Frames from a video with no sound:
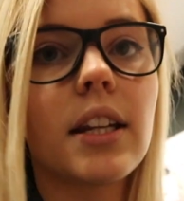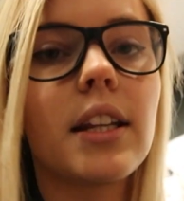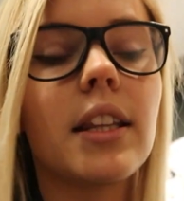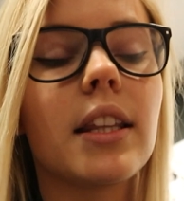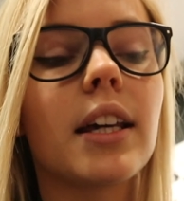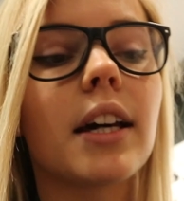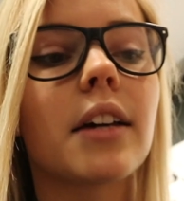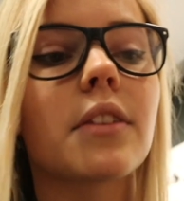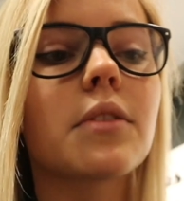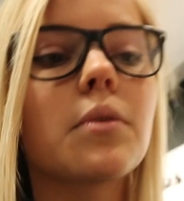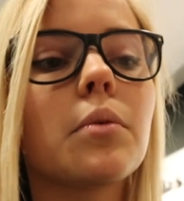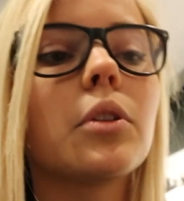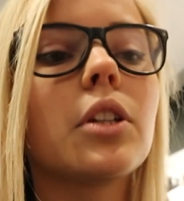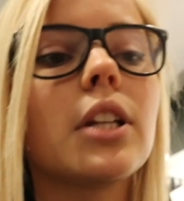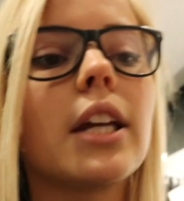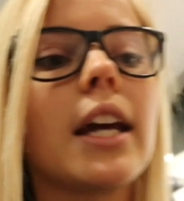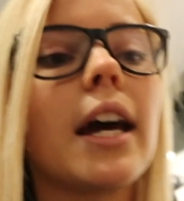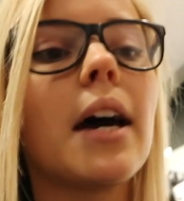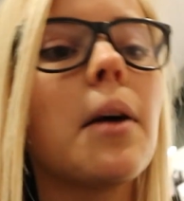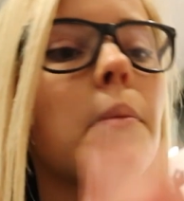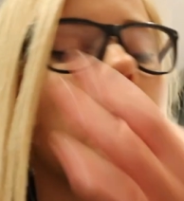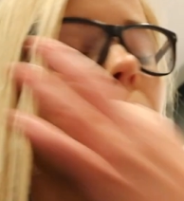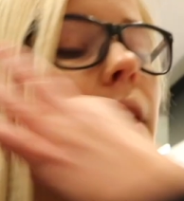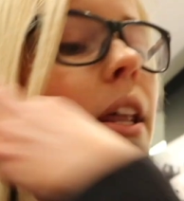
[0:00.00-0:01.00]
anything else we wanted to
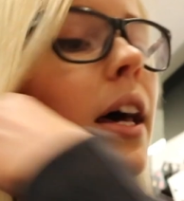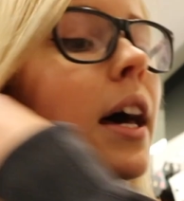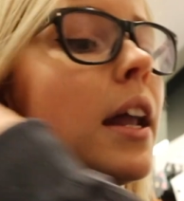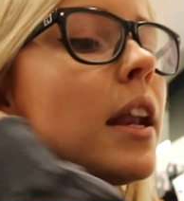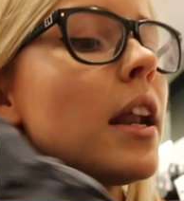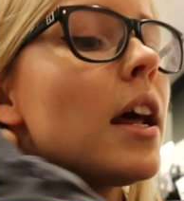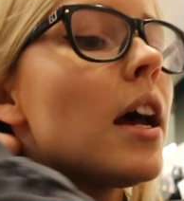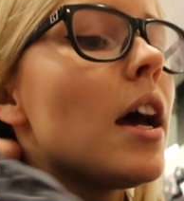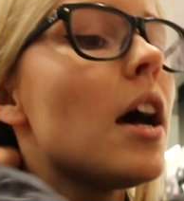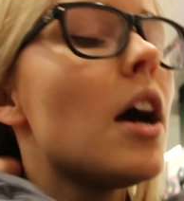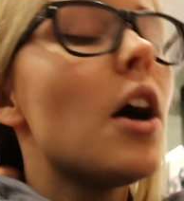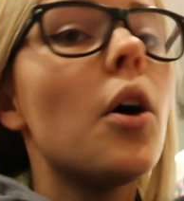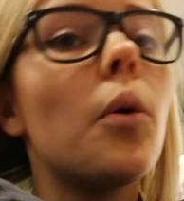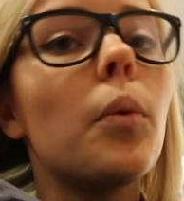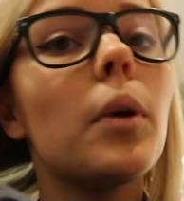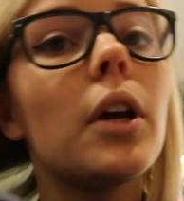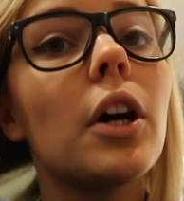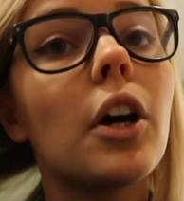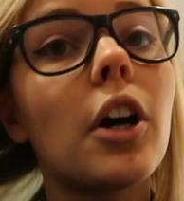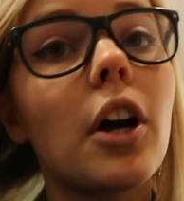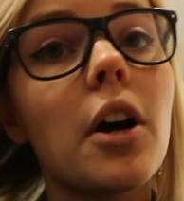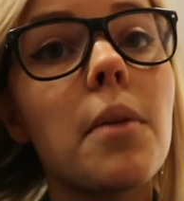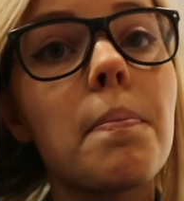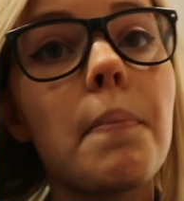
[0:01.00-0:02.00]
get, but then we
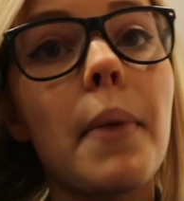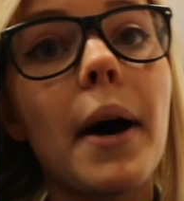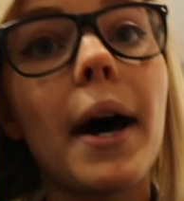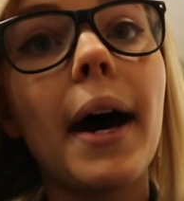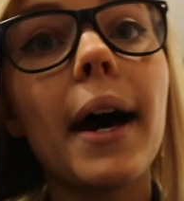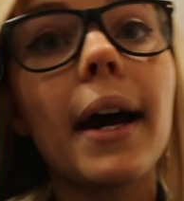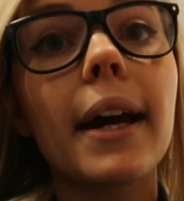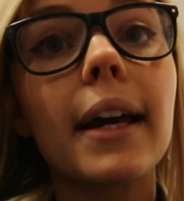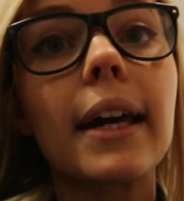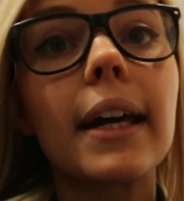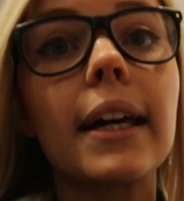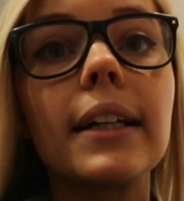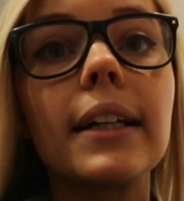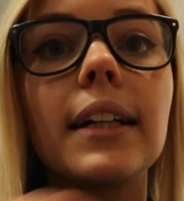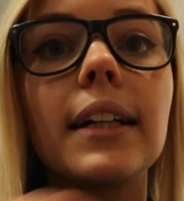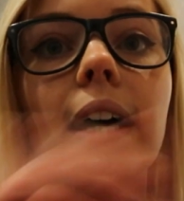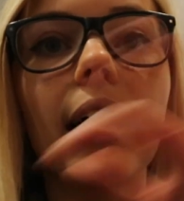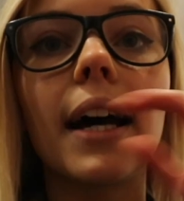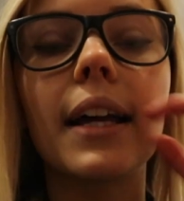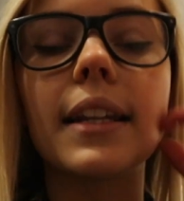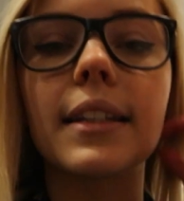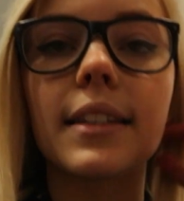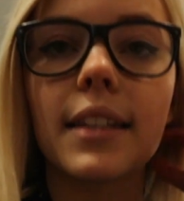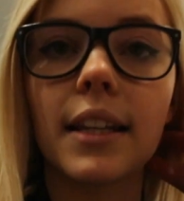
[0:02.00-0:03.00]
are going back
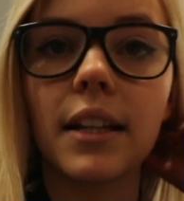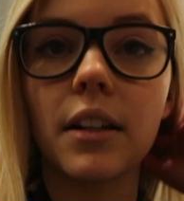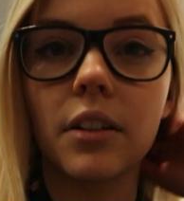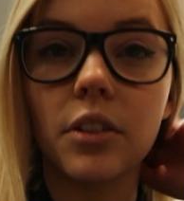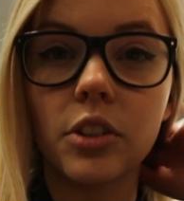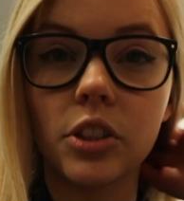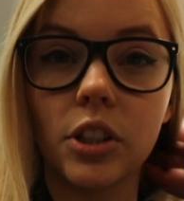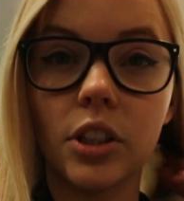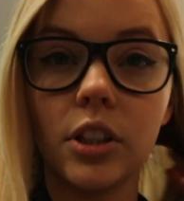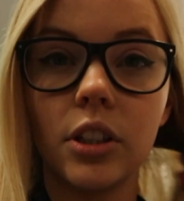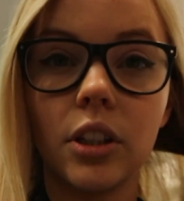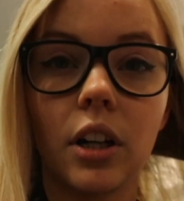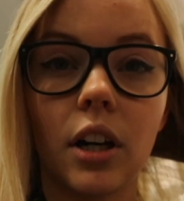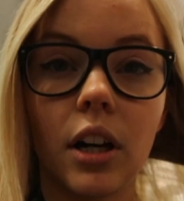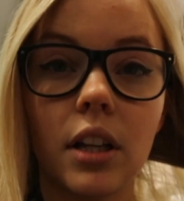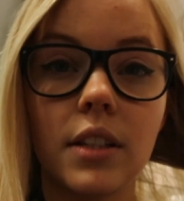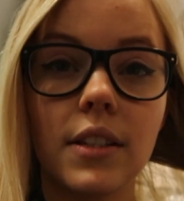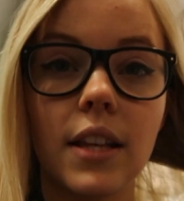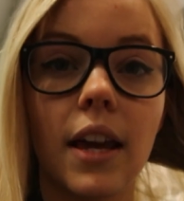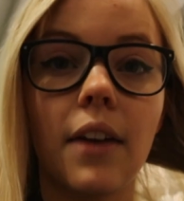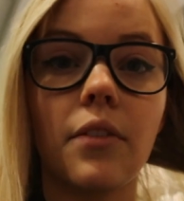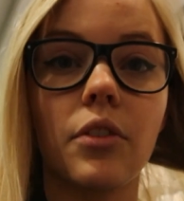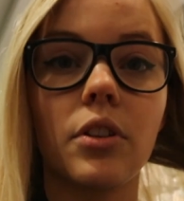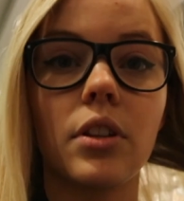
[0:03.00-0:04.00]
and then I'll show you
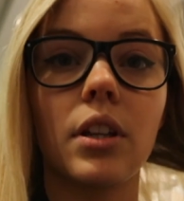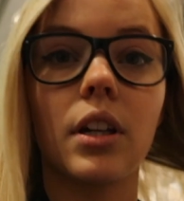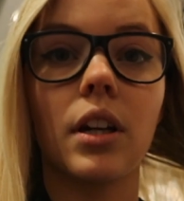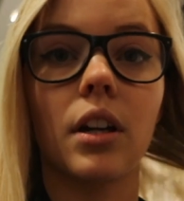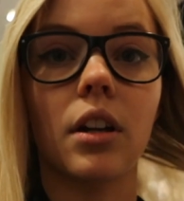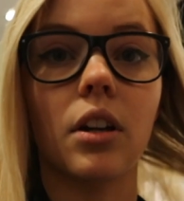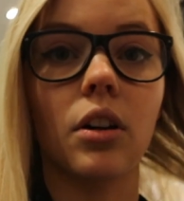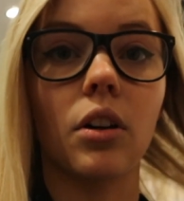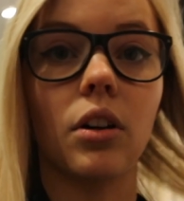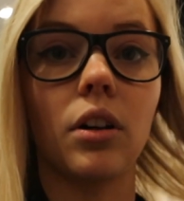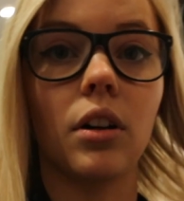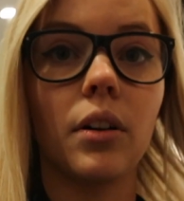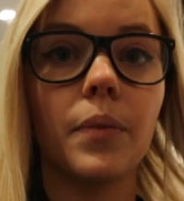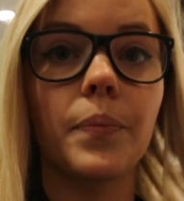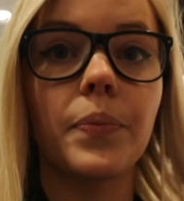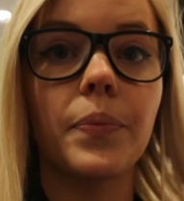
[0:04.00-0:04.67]
guys everything I got,